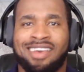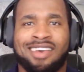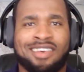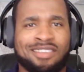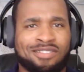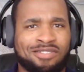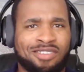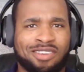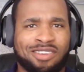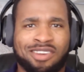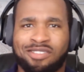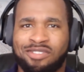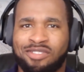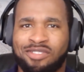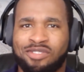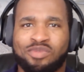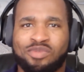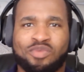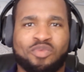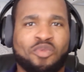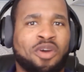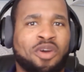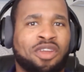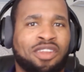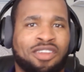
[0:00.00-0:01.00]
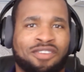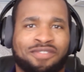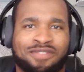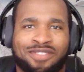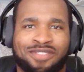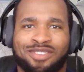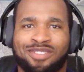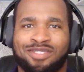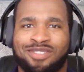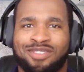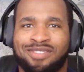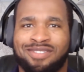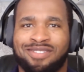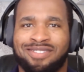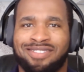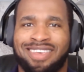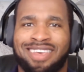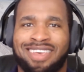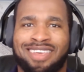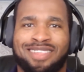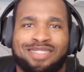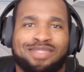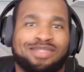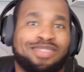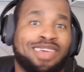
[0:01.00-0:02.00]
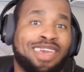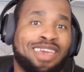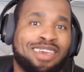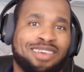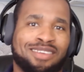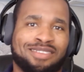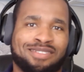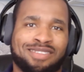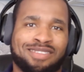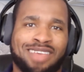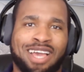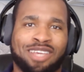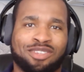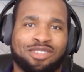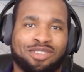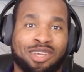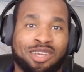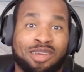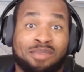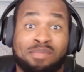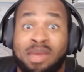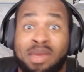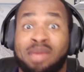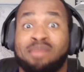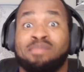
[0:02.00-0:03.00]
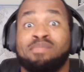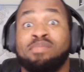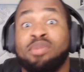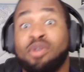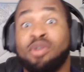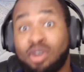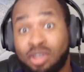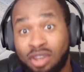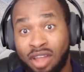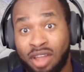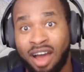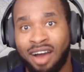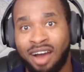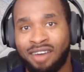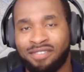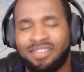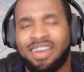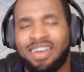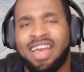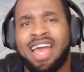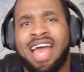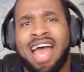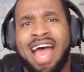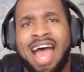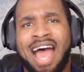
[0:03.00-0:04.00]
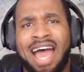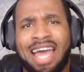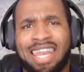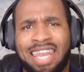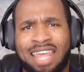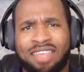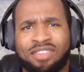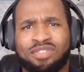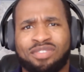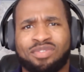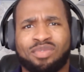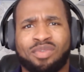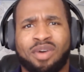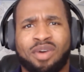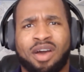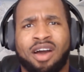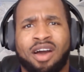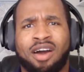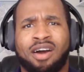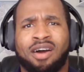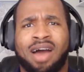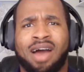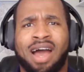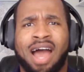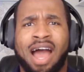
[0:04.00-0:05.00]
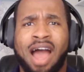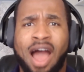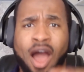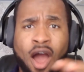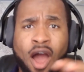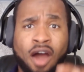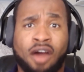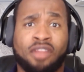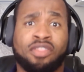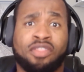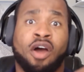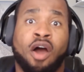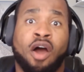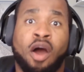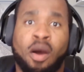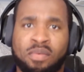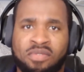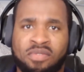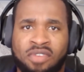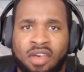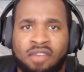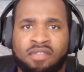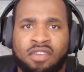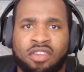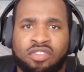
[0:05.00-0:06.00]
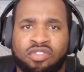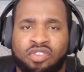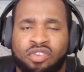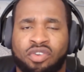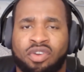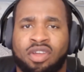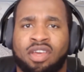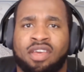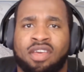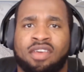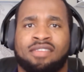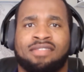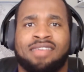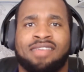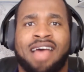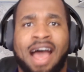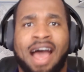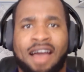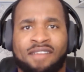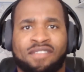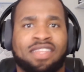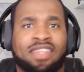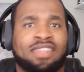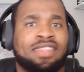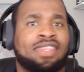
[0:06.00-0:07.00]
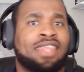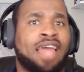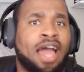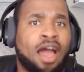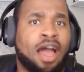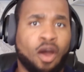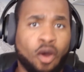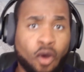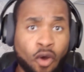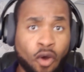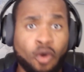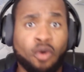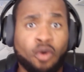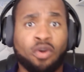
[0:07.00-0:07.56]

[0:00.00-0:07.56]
So this is wonderful to see this actually being pulled off, and as well other observatories having their own